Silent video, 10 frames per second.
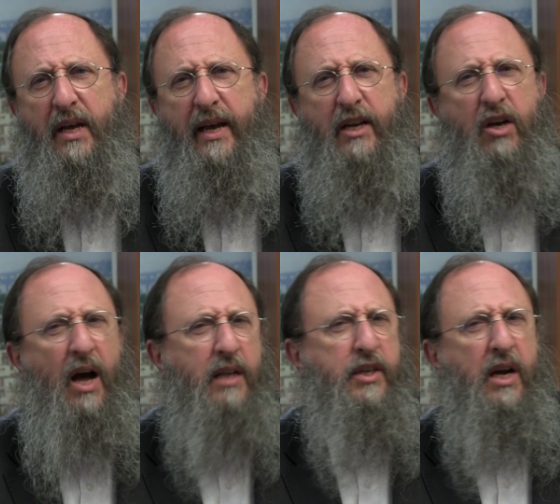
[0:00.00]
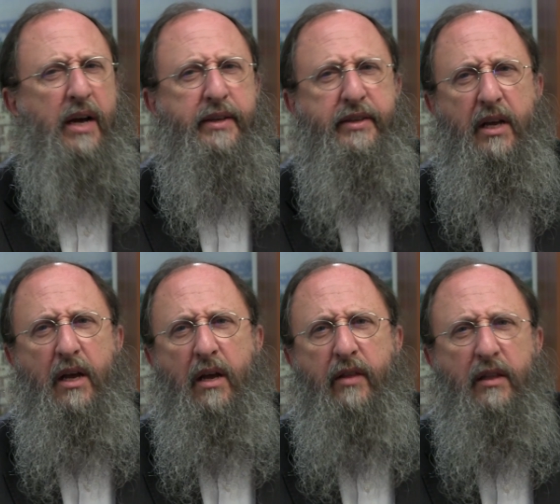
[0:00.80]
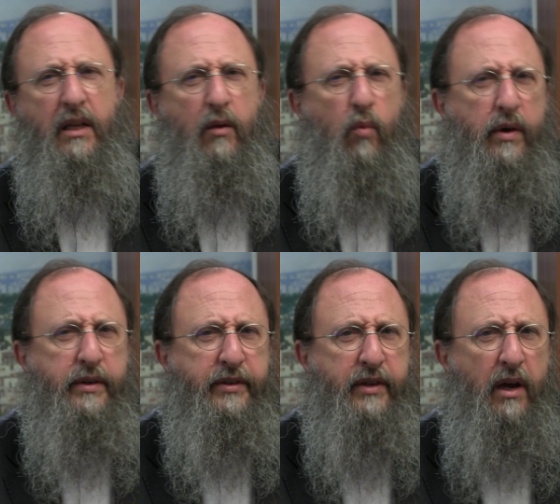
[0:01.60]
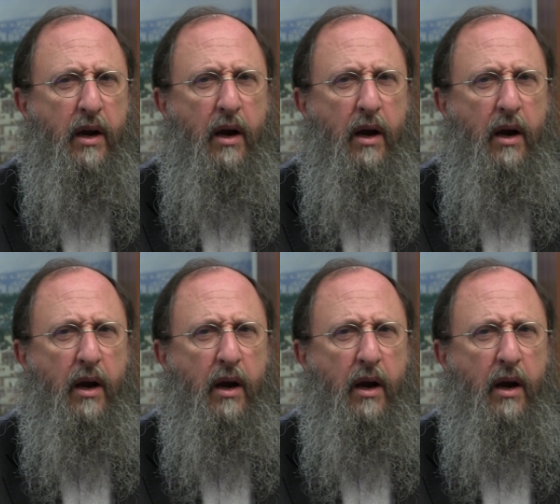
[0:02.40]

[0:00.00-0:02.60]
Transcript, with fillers: In God's eyes, the little ones